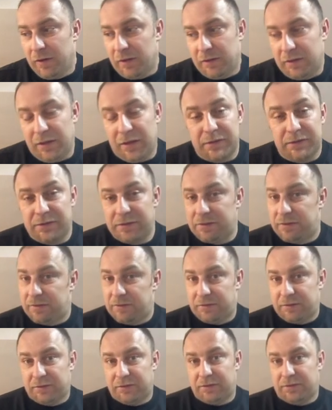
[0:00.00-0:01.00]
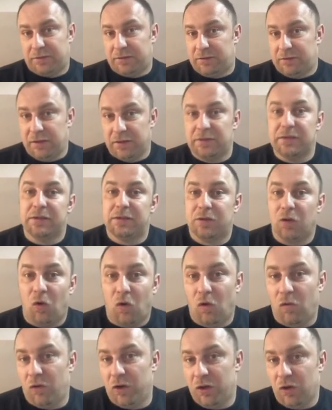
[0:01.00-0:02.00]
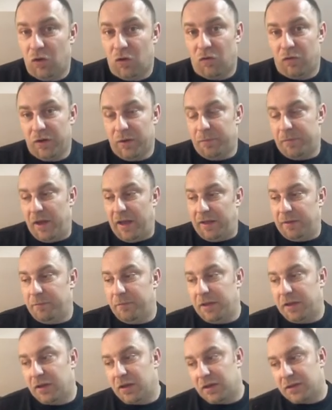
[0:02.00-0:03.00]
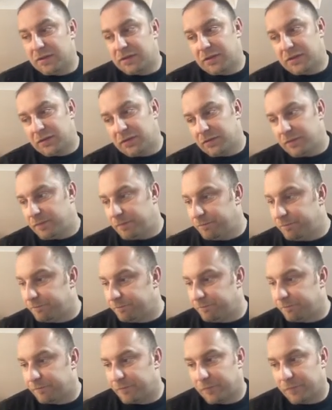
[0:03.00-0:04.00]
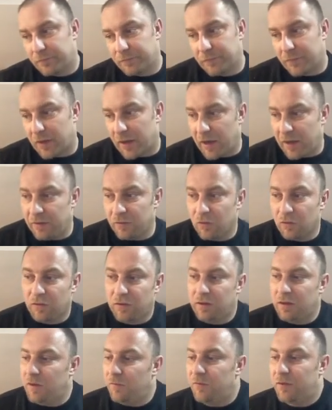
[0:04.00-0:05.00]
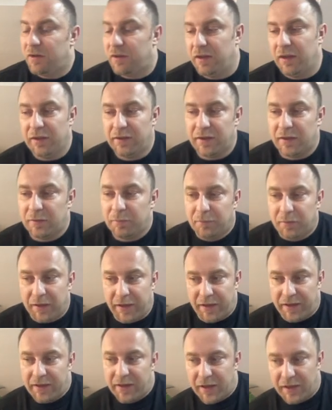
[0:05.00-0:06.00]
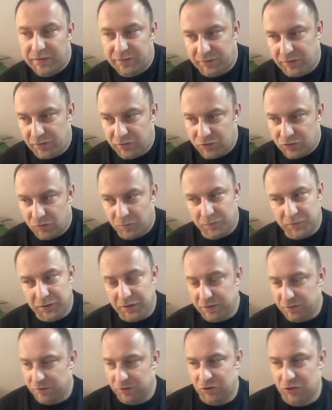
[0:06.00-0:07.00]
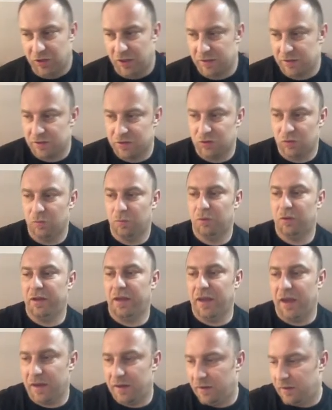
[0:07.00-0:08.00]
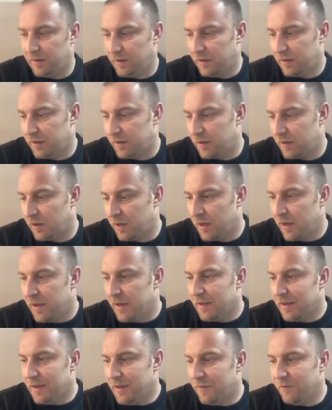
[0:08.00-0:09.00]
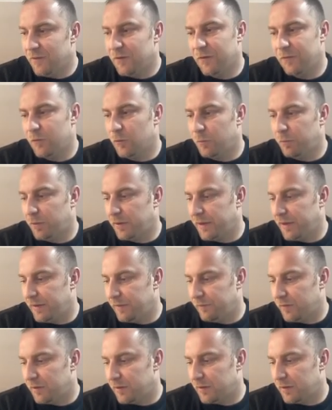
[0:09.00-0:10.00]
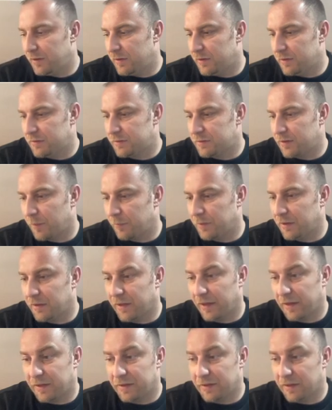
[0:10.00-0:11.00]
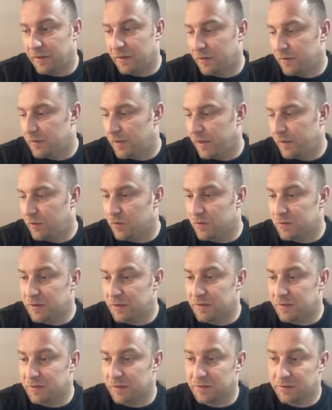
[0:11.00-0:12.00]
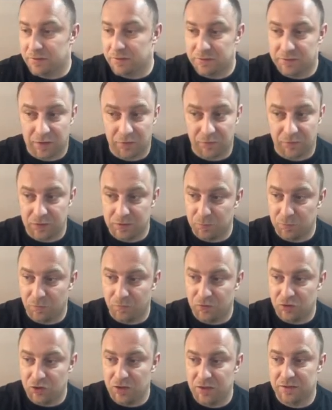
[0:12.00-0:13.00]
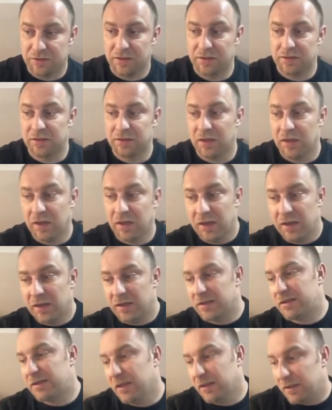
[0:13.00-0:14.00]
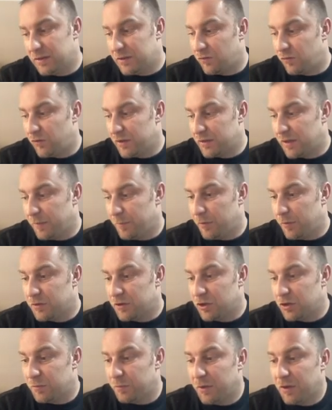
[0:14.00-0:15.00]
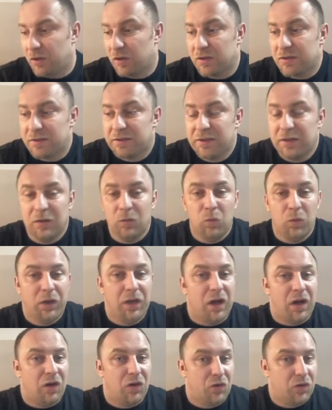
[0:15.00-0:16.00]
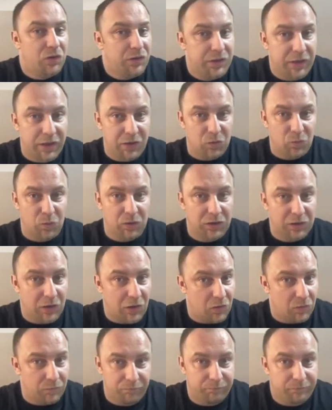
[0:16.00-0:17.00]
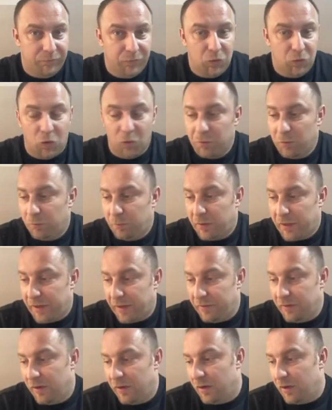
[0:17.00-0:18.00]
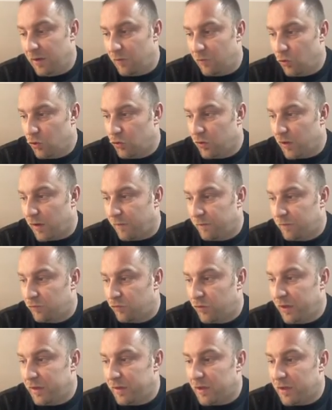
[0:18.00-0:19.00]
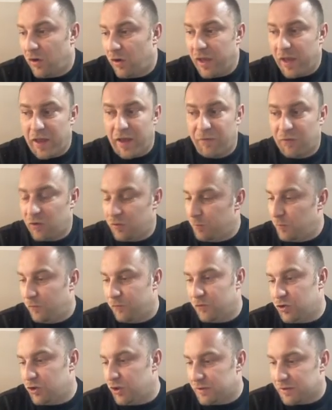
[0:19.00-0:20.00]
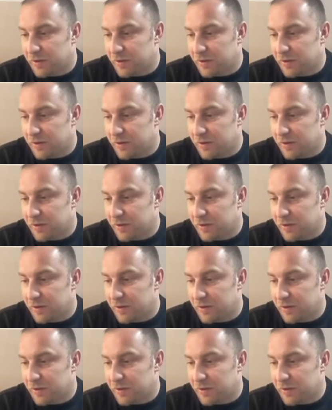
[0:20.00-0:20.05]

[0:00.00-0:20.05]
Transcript: this is this is already already bad, because I don't even think that black has here some decent chances to play anything here. Even if you play uh, something like uh, knight to c six instead of this move g six, still it's a risky position, because still we are continuing with our normal plan, rook to f three, and now after move g